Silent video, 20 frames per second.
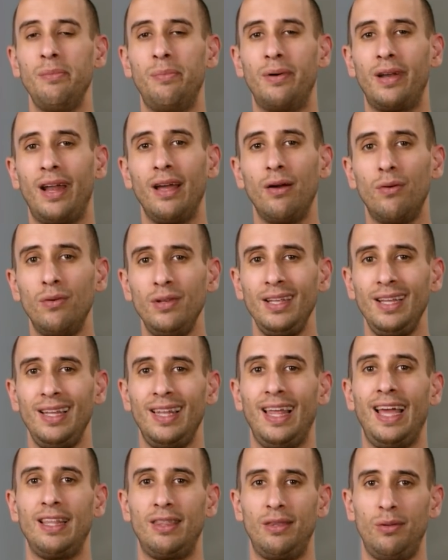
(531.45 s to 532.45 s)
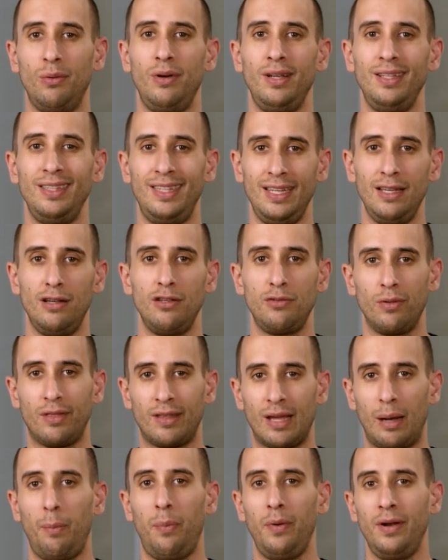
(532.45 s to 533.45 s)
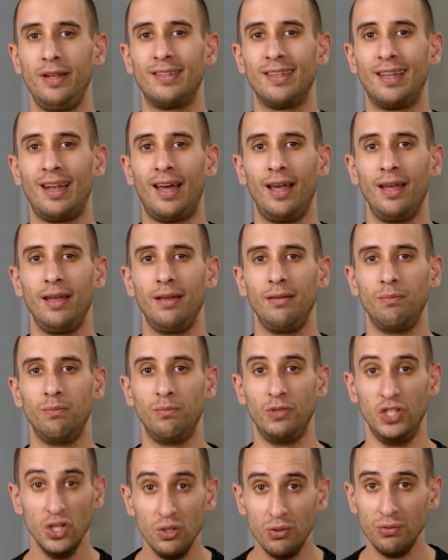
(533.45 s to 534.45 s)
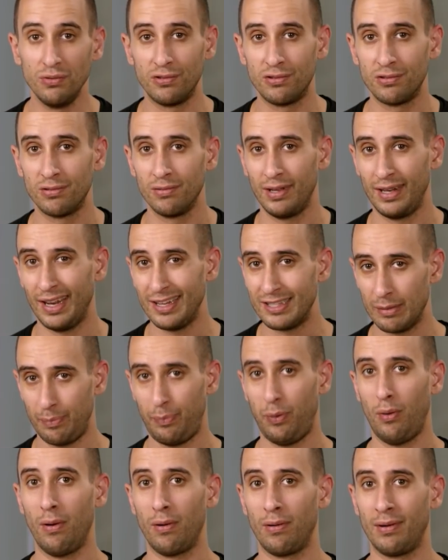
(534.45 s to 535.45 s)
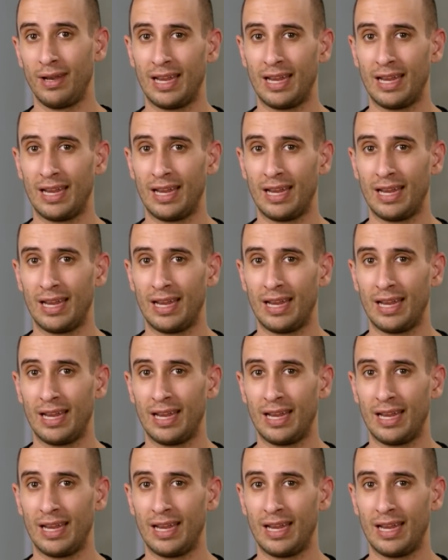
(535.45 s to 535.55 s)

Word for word: but I only like doing deals with companies that I use and I support.